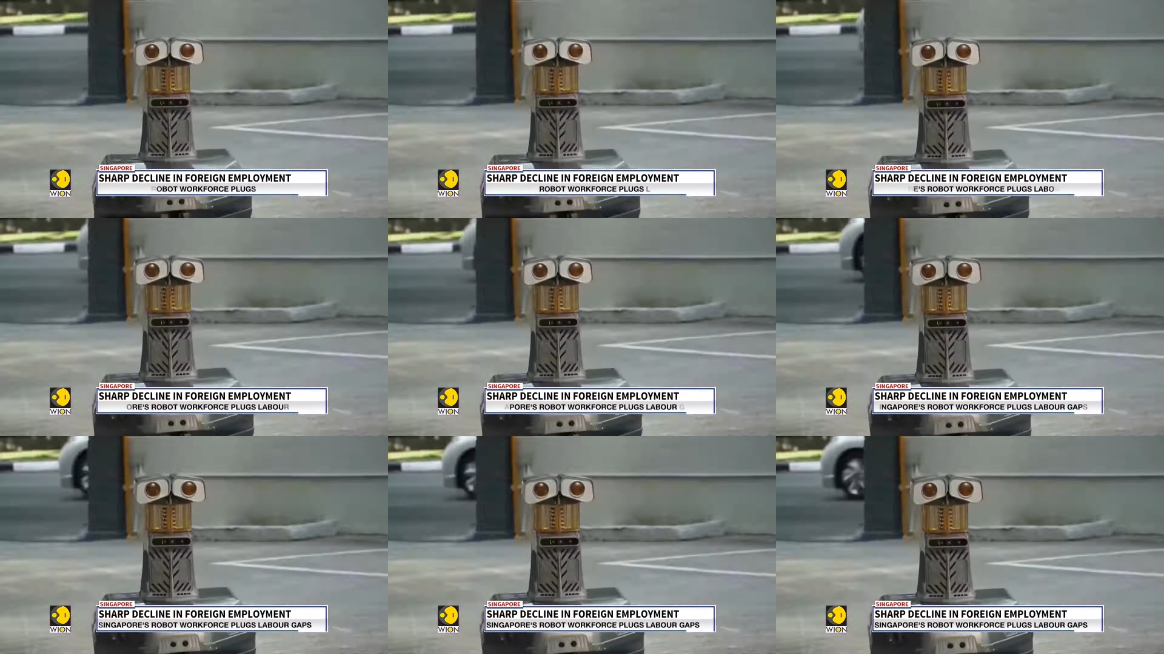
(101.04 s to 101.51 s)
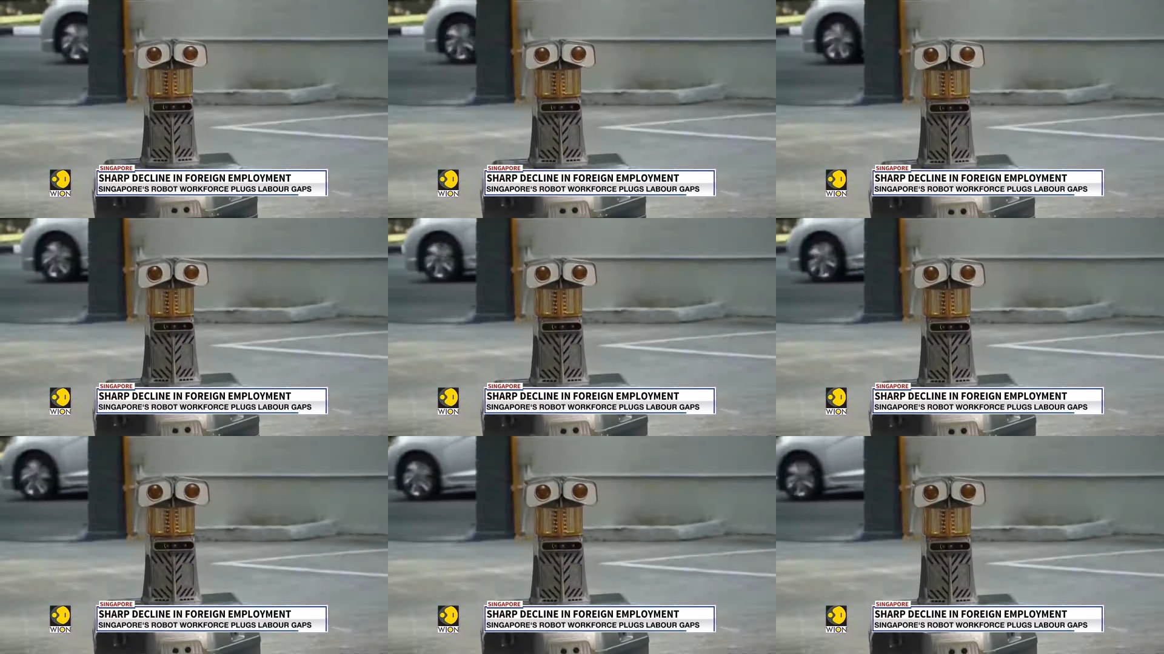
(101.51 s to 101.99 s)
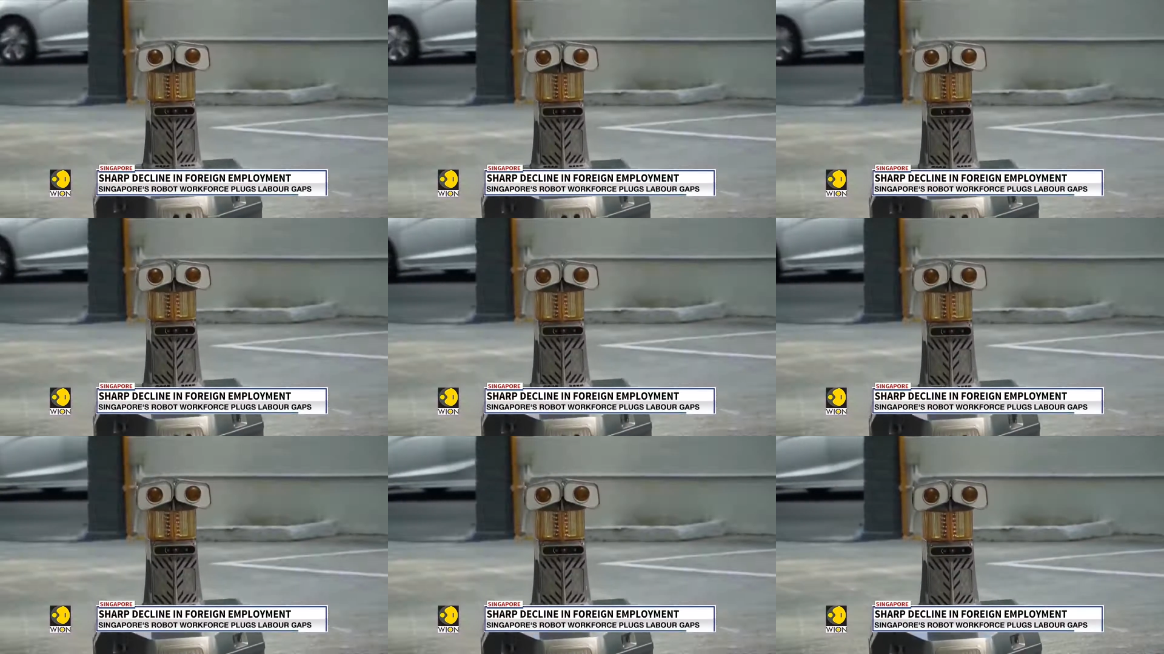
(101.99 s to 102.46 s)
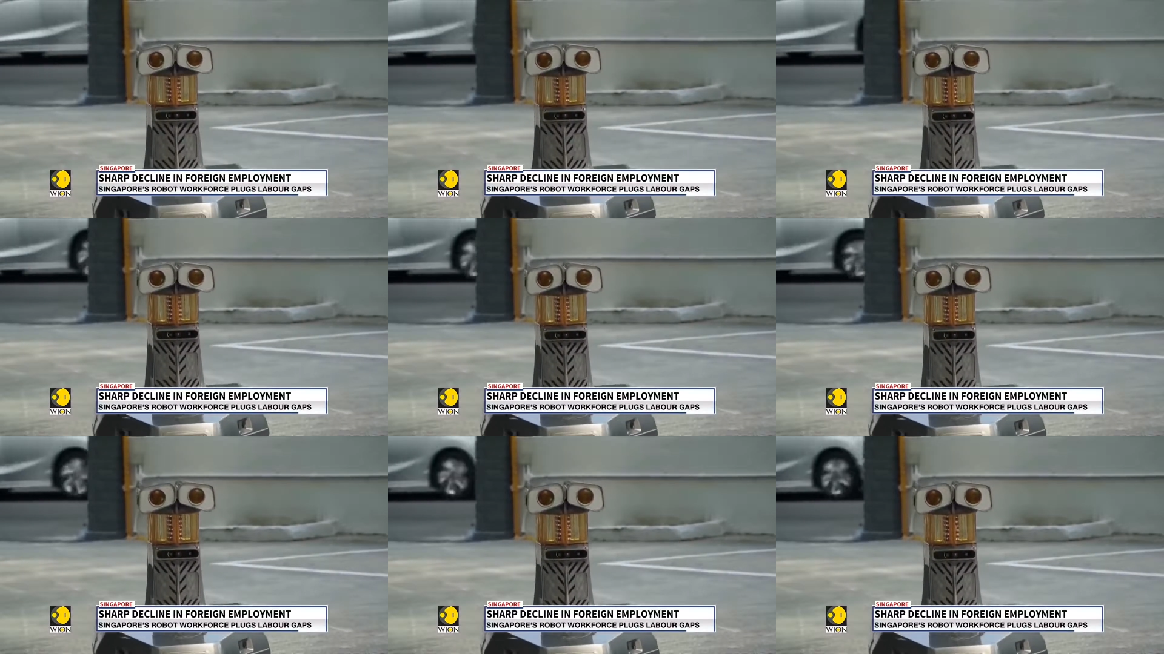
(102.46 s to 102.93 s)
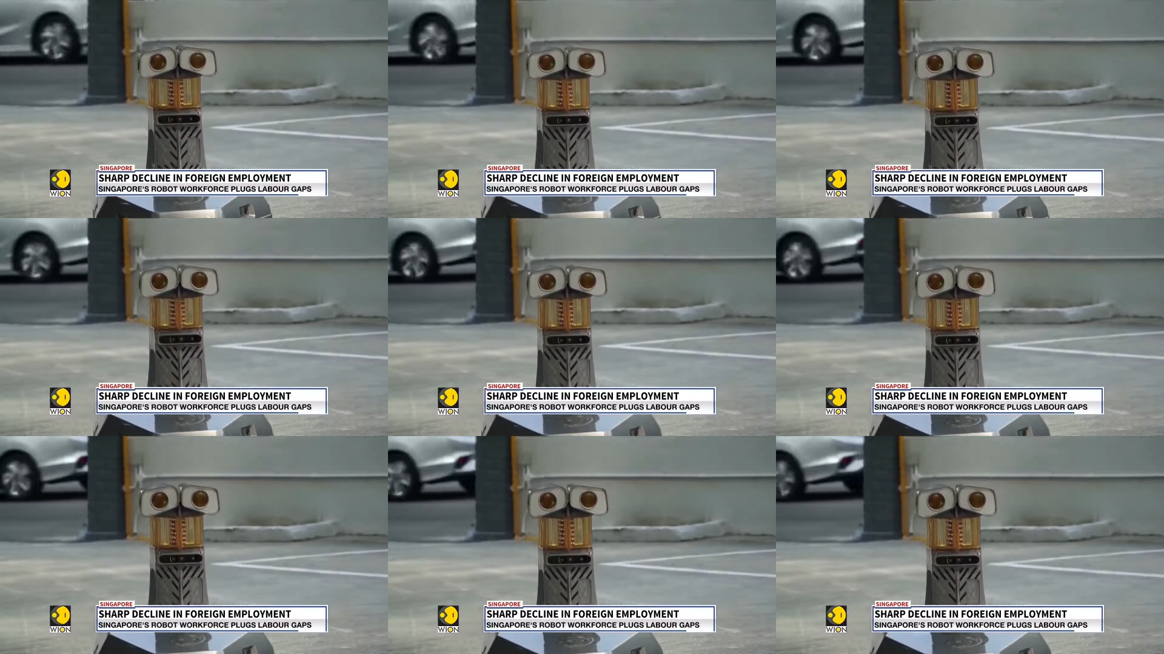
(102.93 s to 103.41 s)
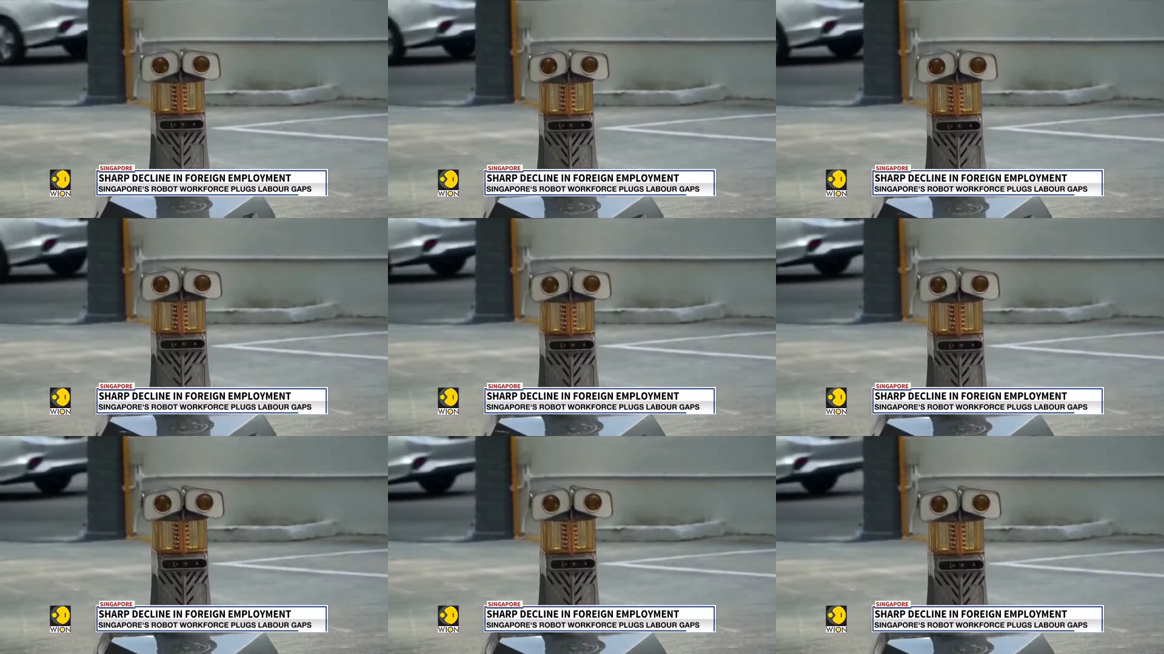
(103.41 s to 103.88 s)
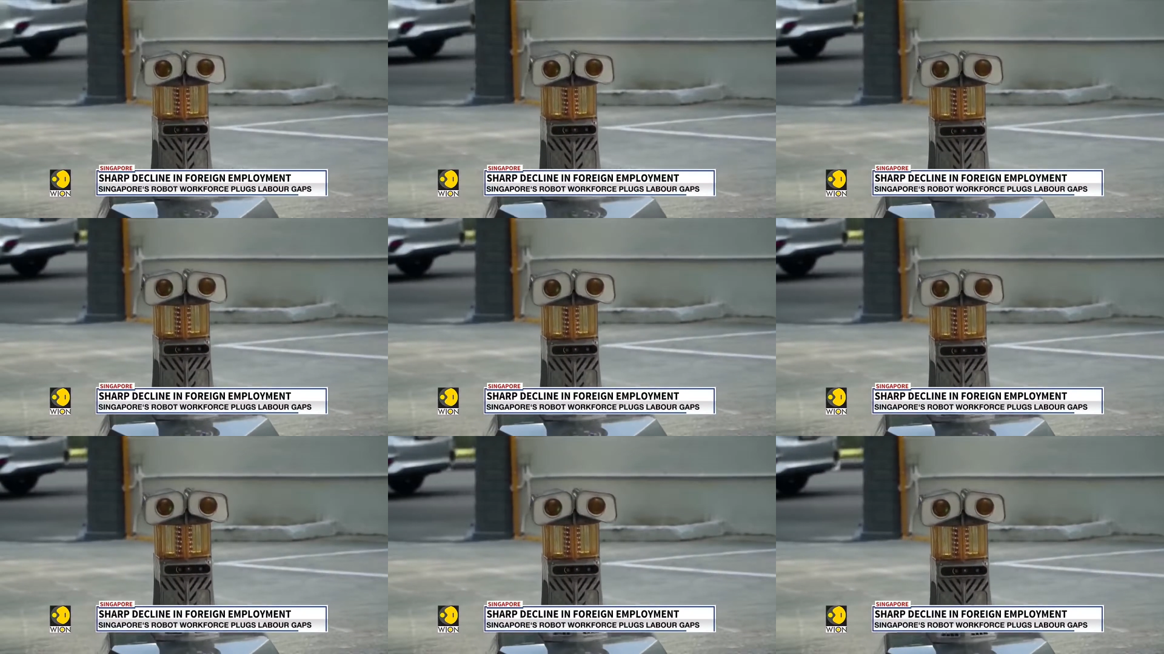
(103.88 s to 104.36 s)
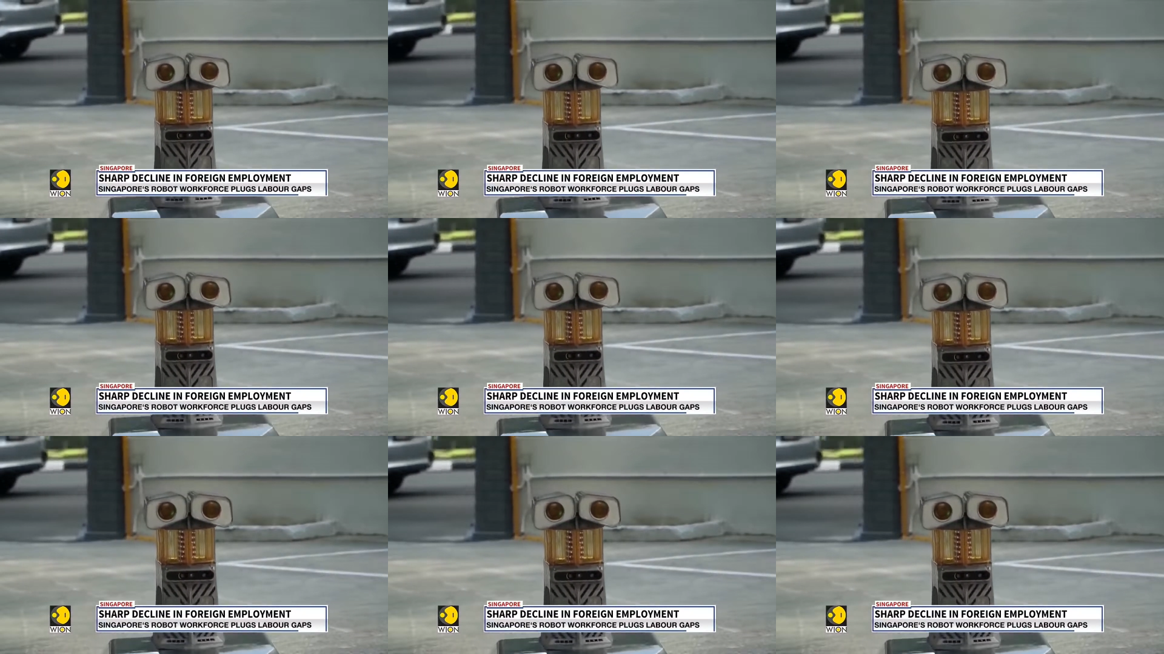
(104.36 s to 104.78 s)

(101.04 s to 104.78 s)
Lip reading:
Nobody's mouth can be seen.